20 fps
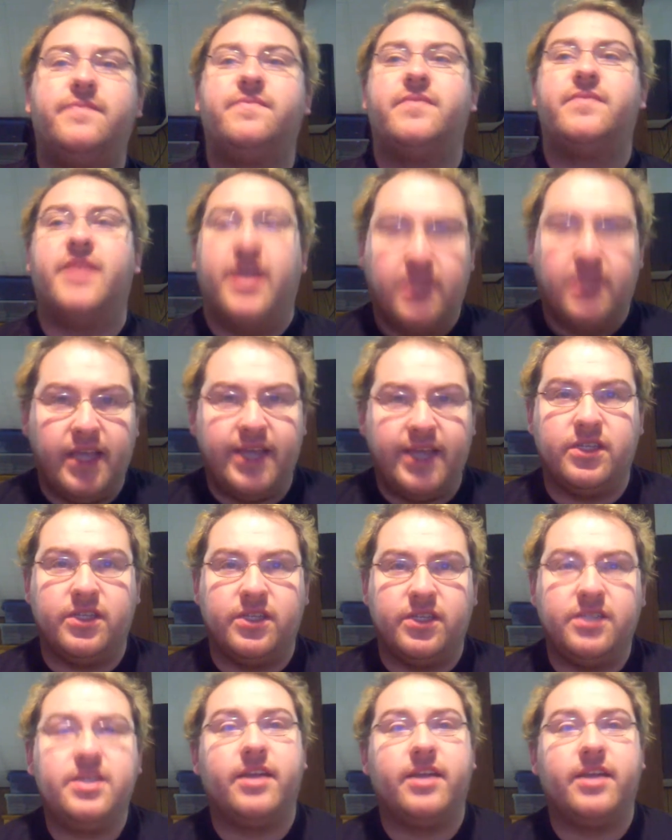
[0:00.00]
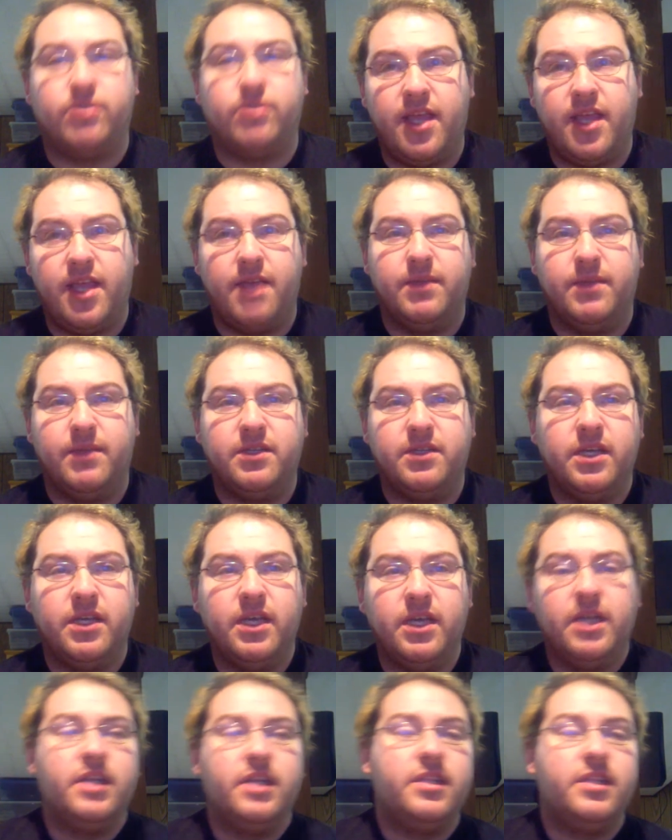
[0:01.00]
And lastly, the entertainment.
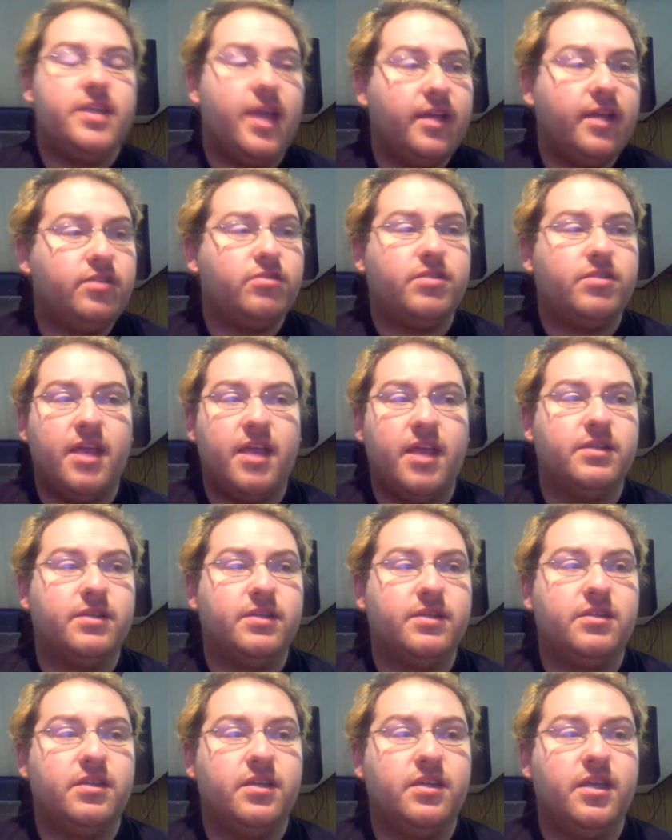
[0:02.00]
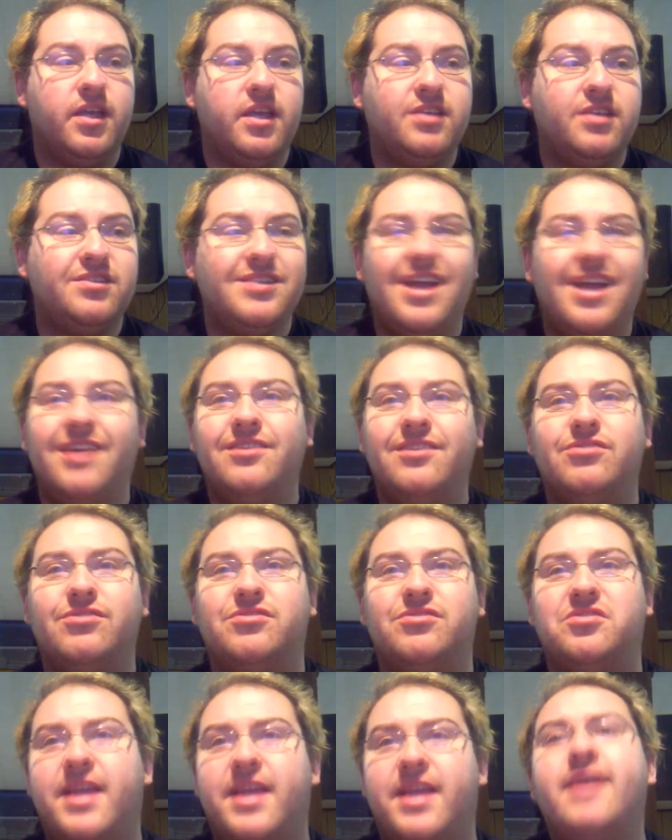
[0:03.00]
The entertainment is not your
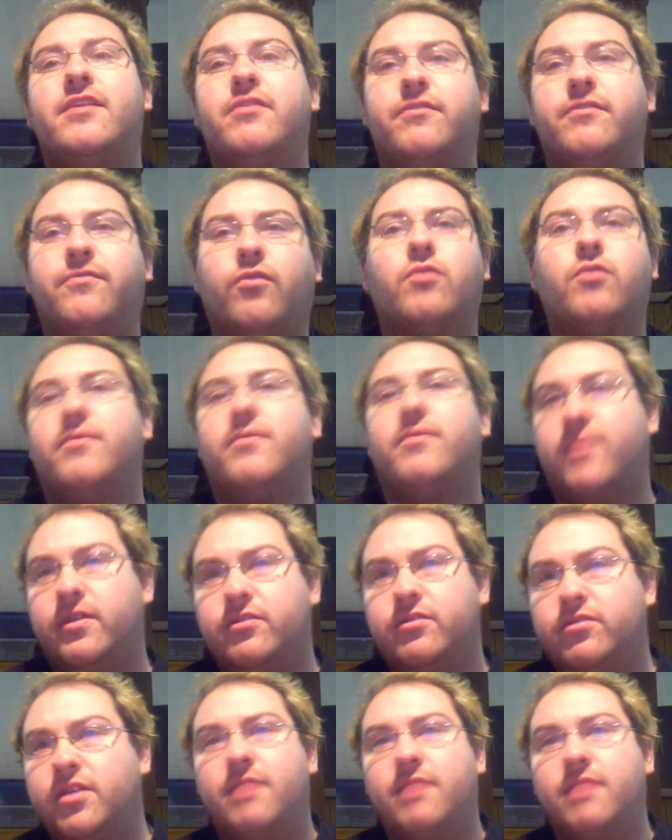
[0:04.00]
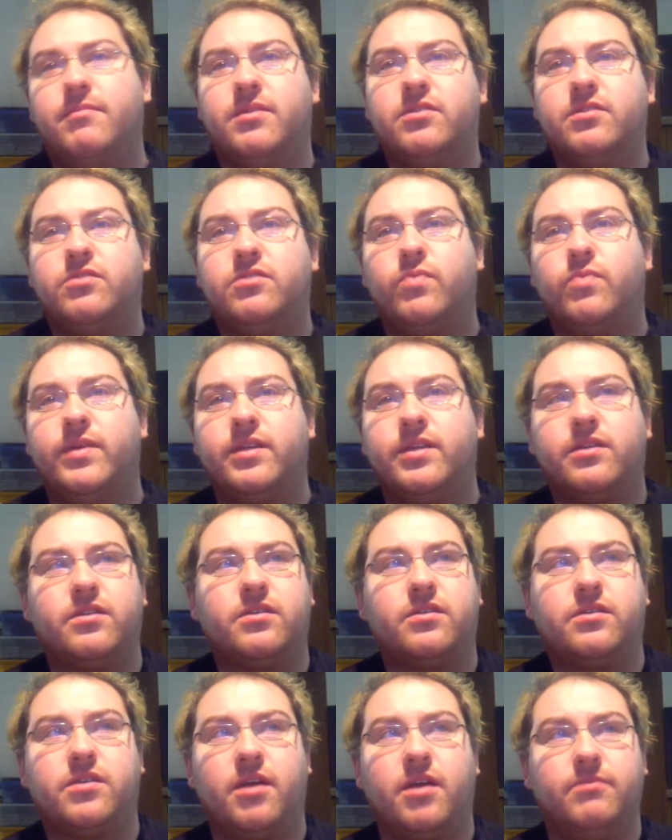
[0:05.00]
standard form of entertainment when it
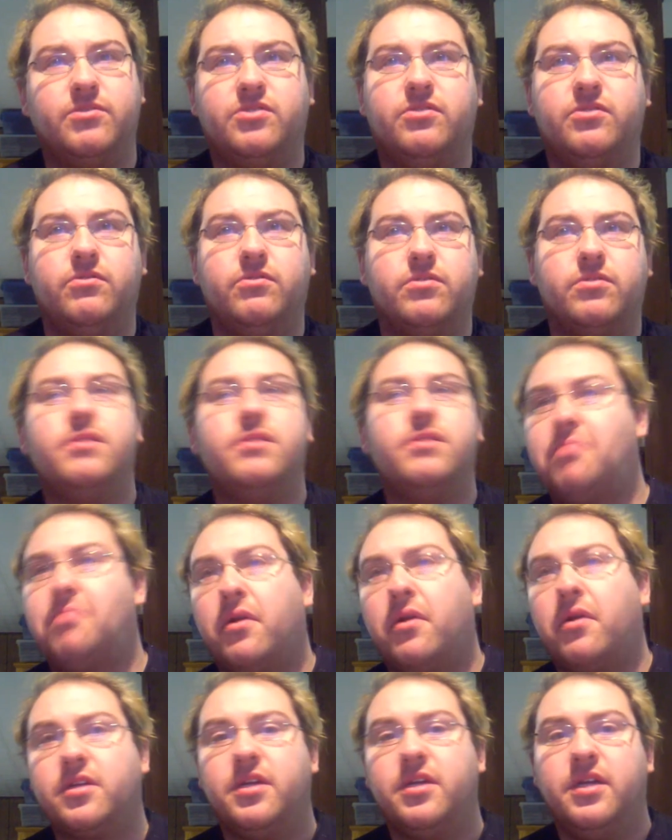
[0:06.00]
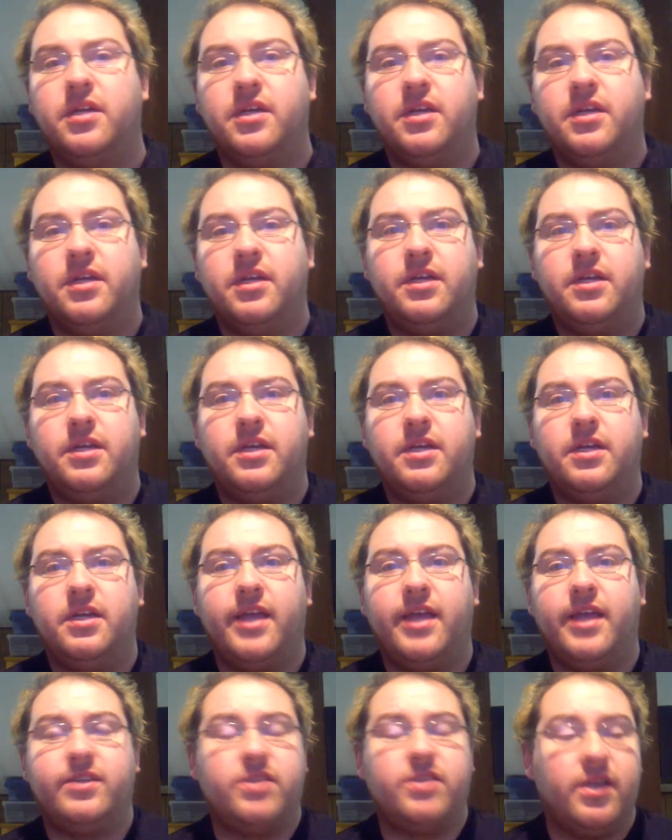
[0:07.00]
comes to a theme park.
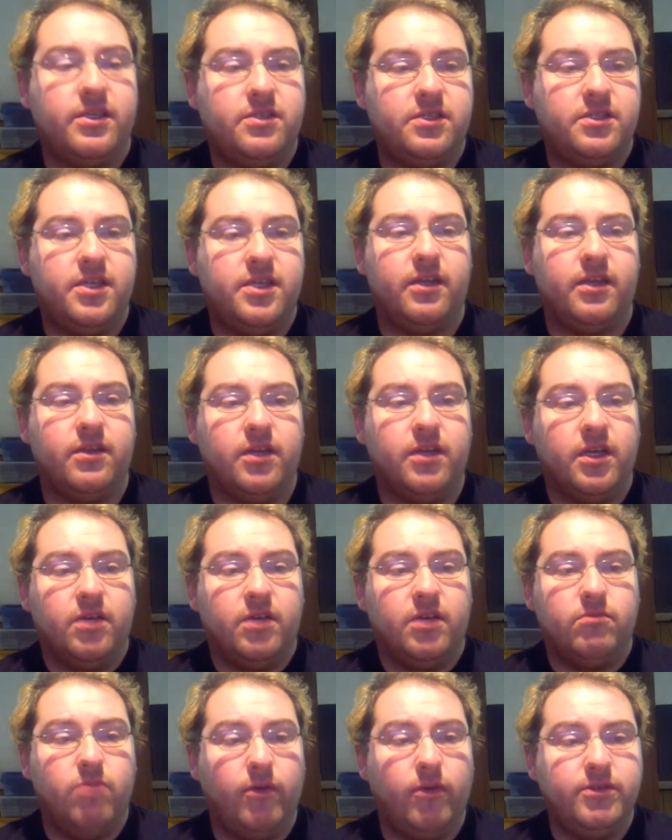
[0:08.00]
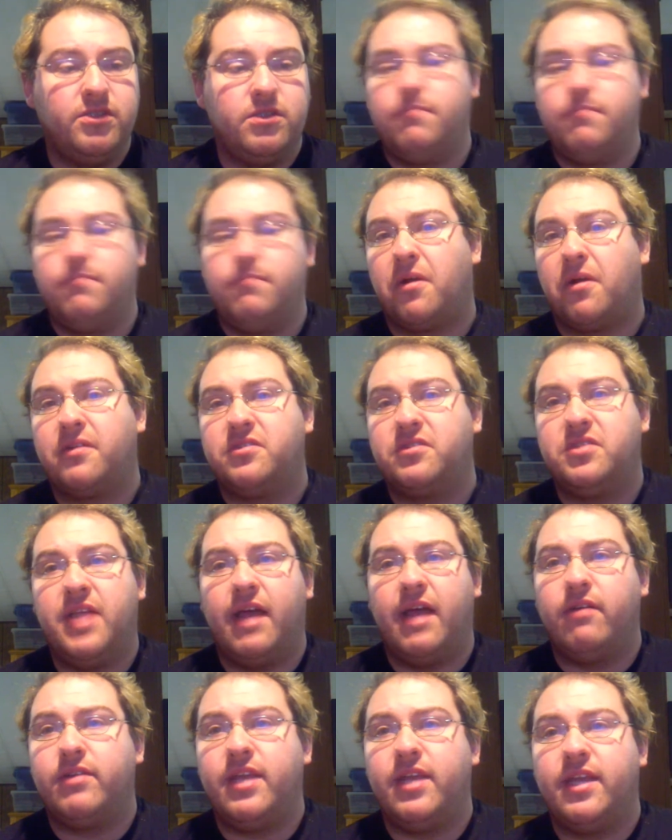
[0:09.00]
As I had said, most theme parks
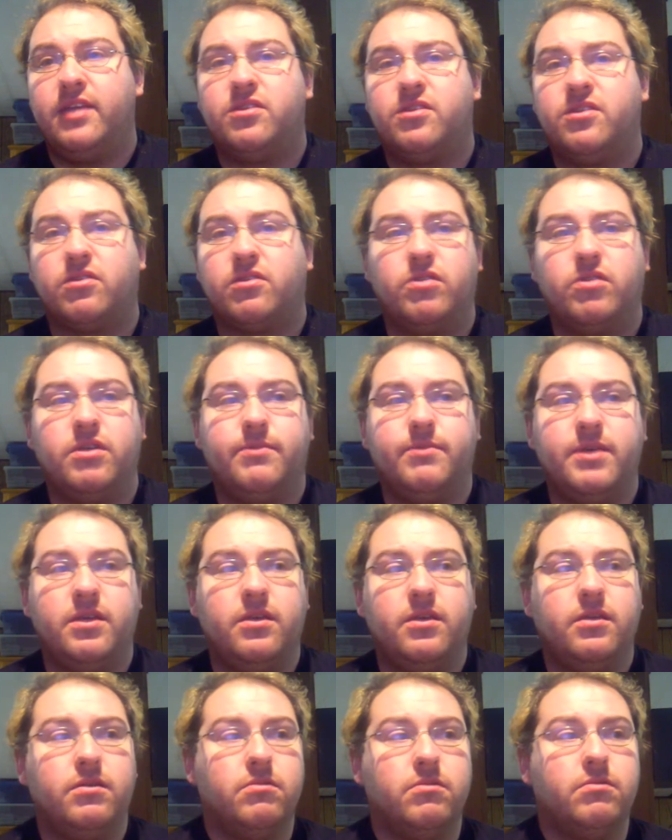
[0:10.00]
nowadays are going to be